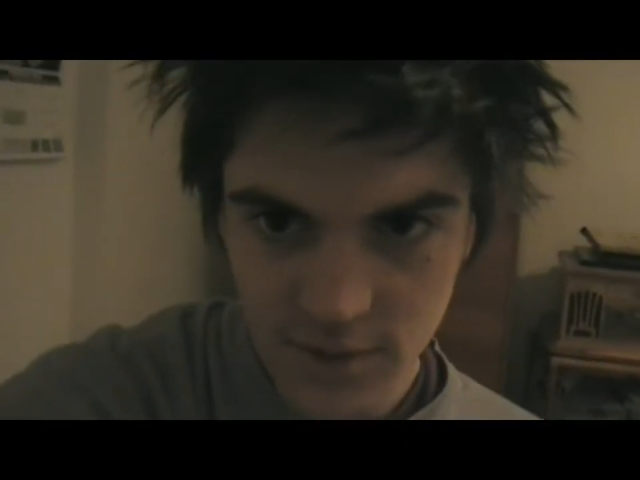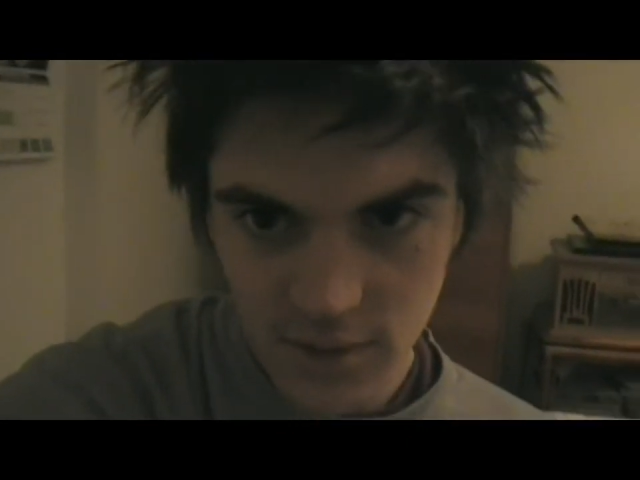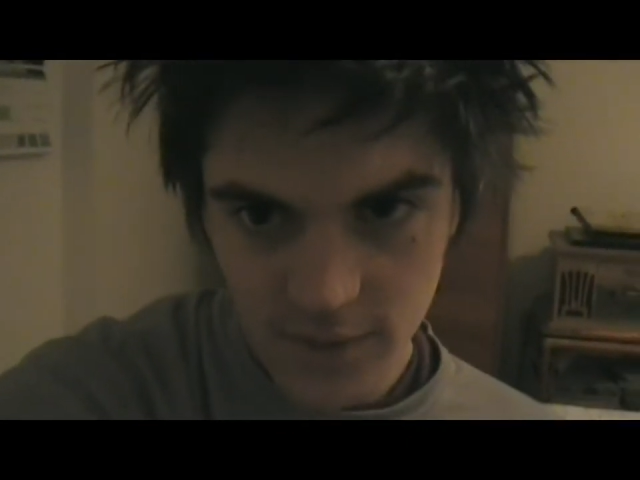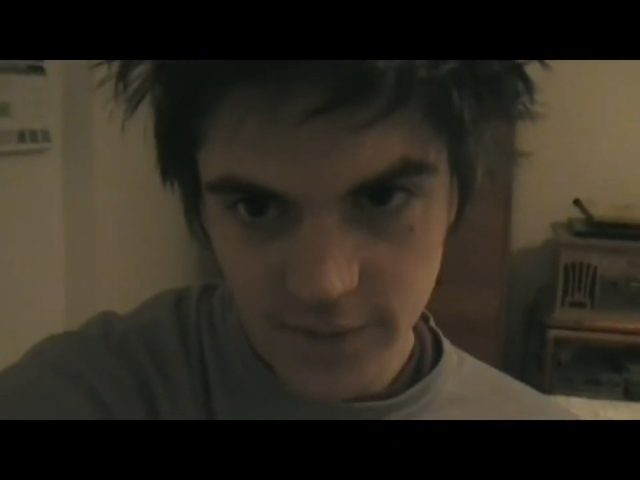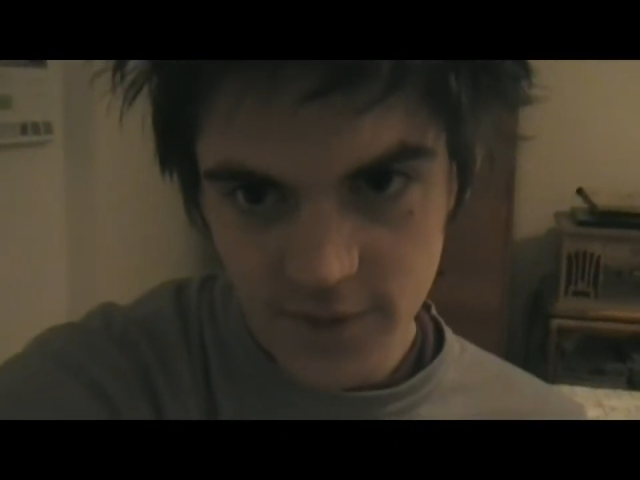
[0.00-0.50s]

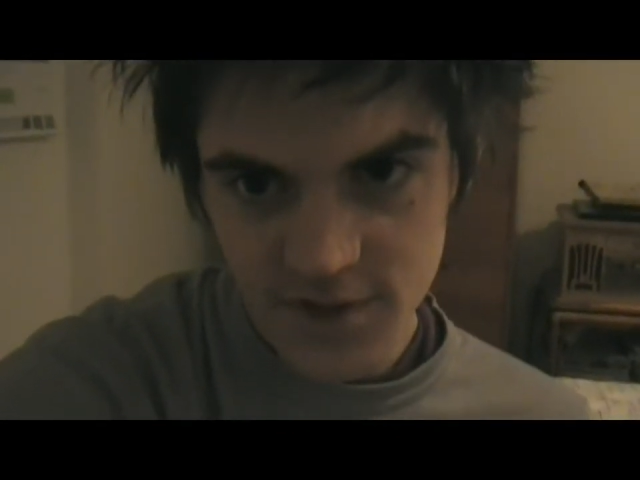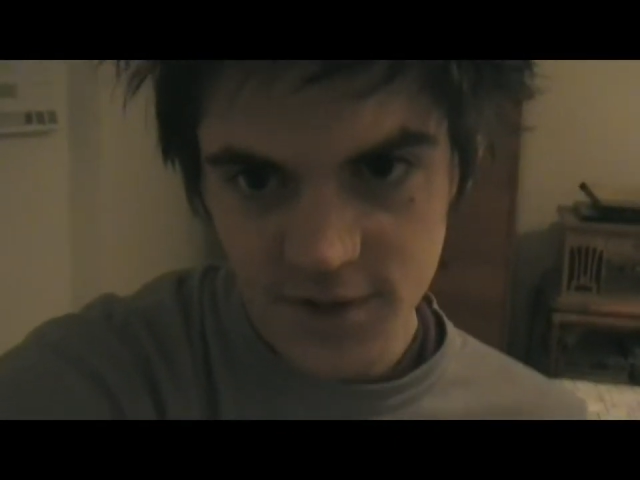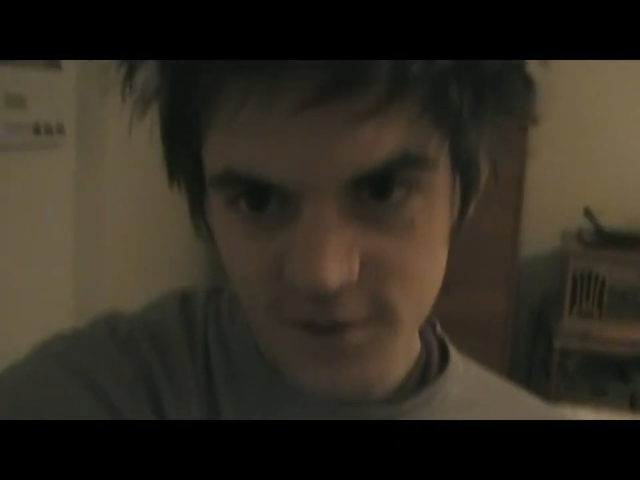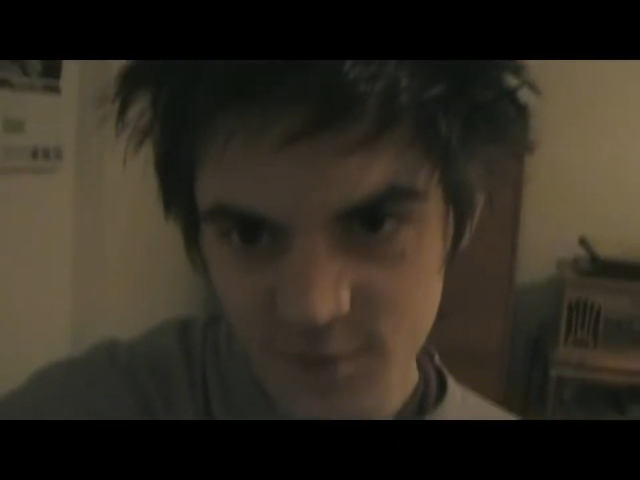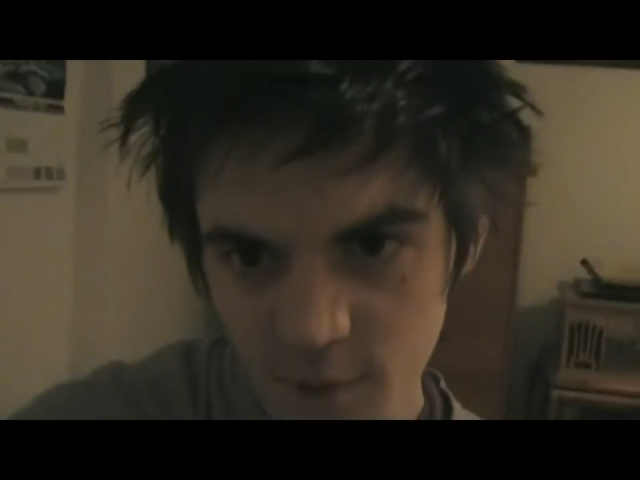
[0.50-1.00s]
the first 10
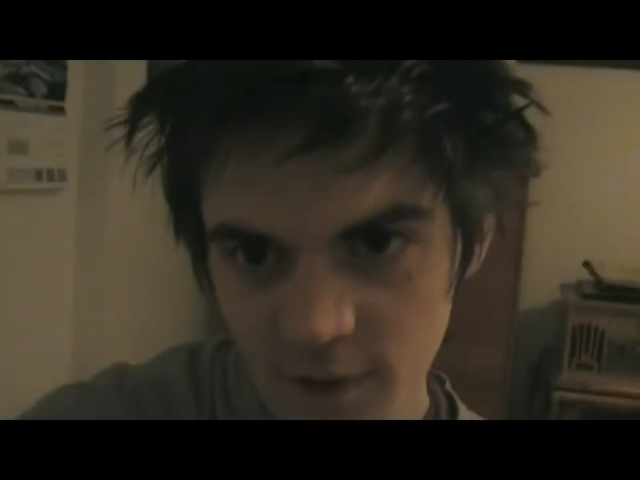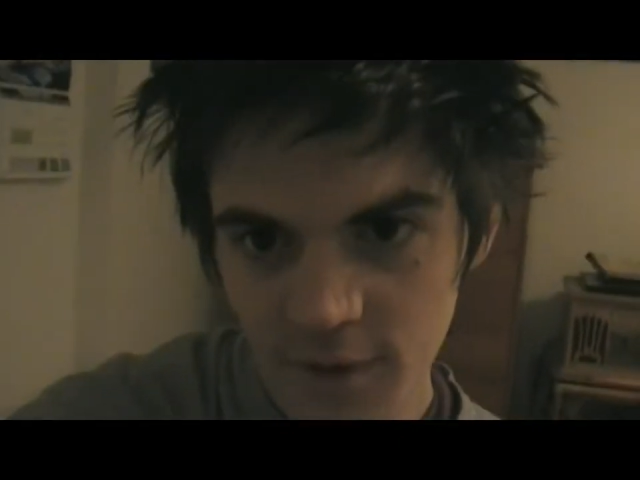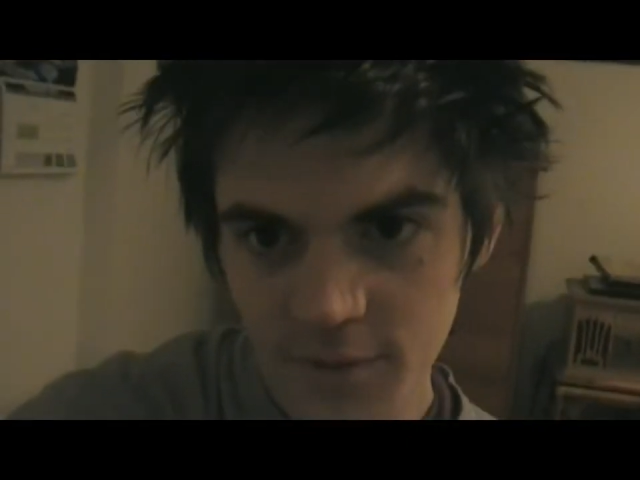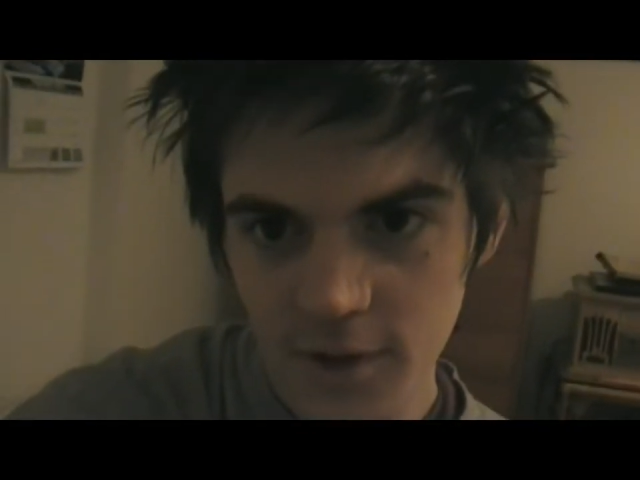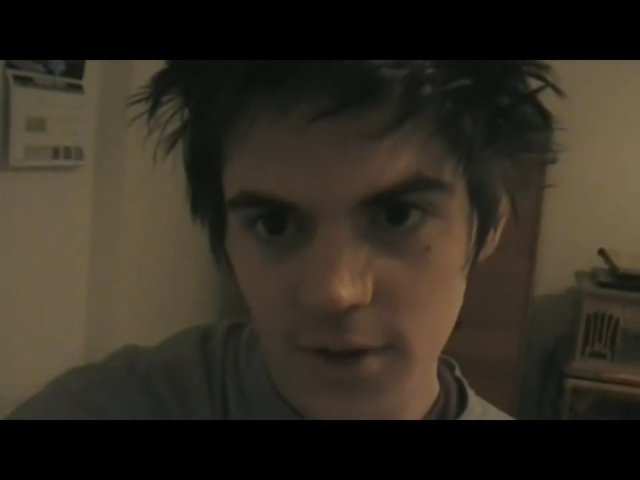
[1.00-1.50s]
years of my
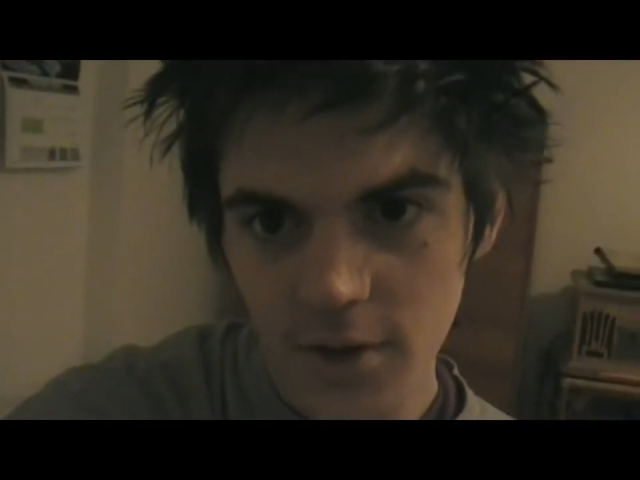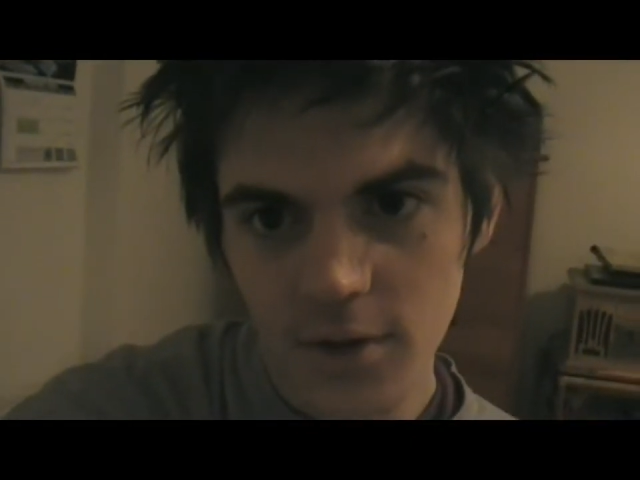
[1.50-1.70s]
life there,